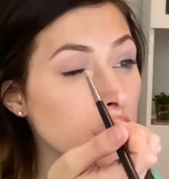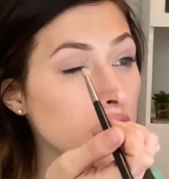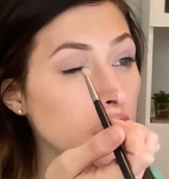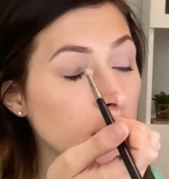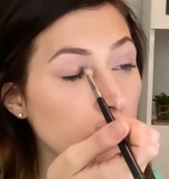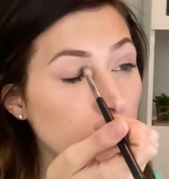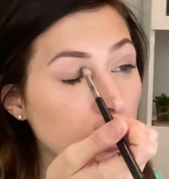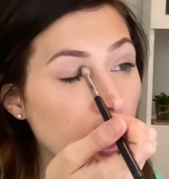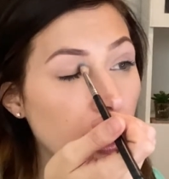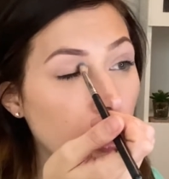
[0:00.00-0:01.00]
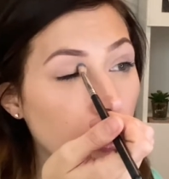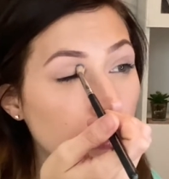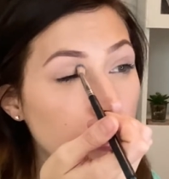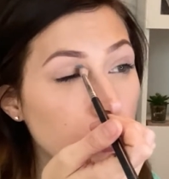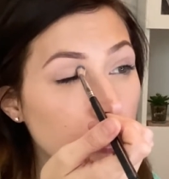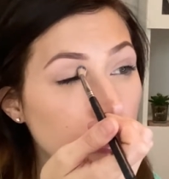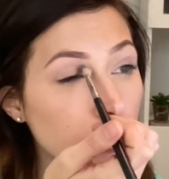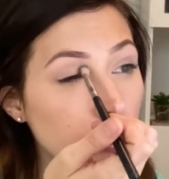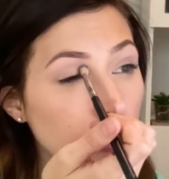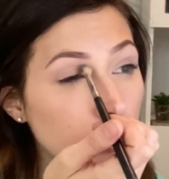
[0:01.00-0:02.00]
like a brown
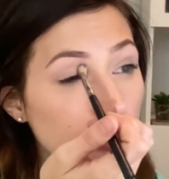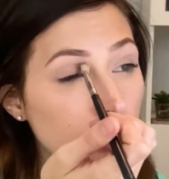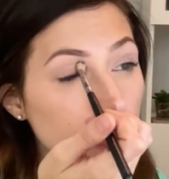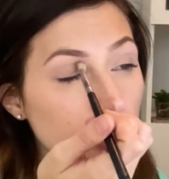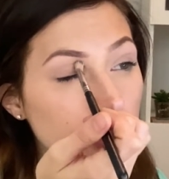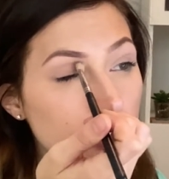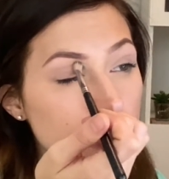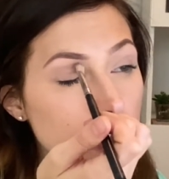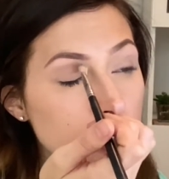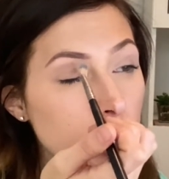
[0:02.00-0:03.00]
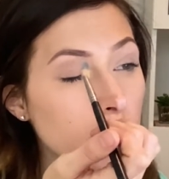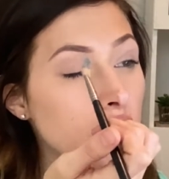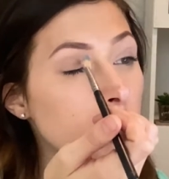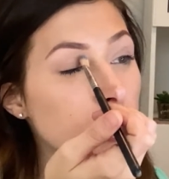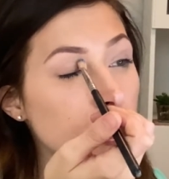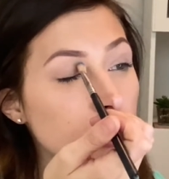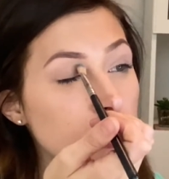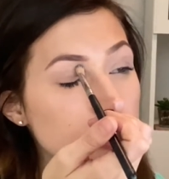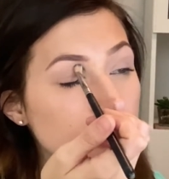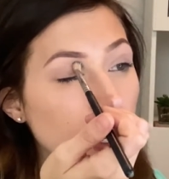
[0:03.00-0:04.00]
or a more neutral shade.
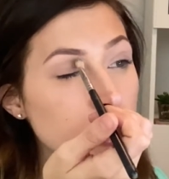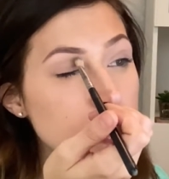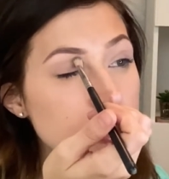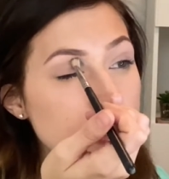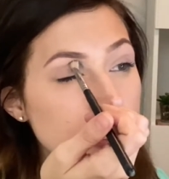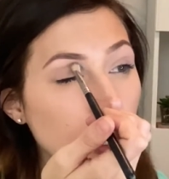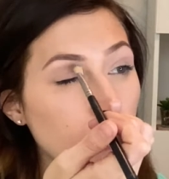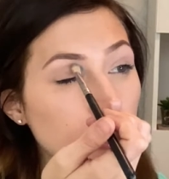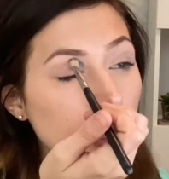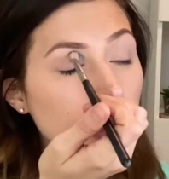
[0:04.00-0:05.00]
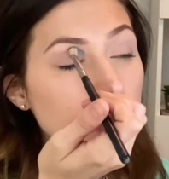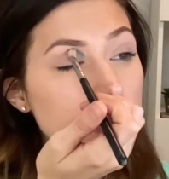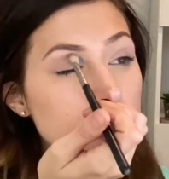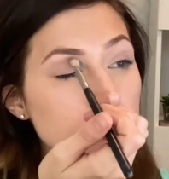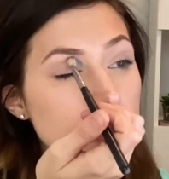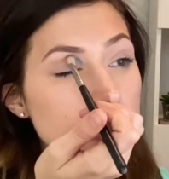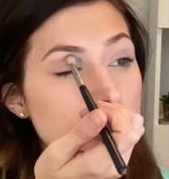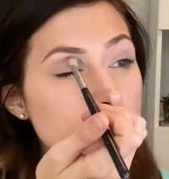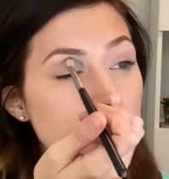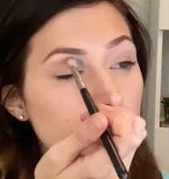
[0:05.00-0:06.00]
There's a lot of stamping. See, I'm just
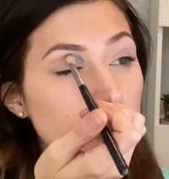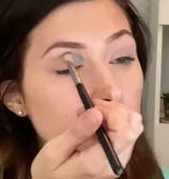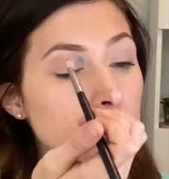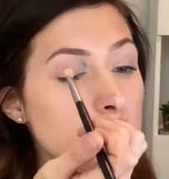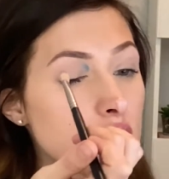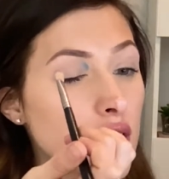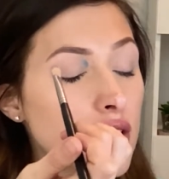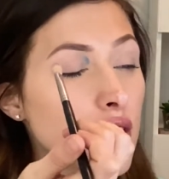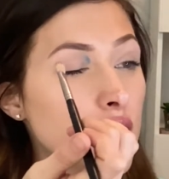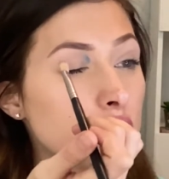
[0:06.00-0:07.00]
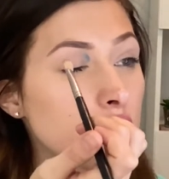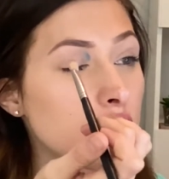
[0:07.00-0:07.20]
stamping this color on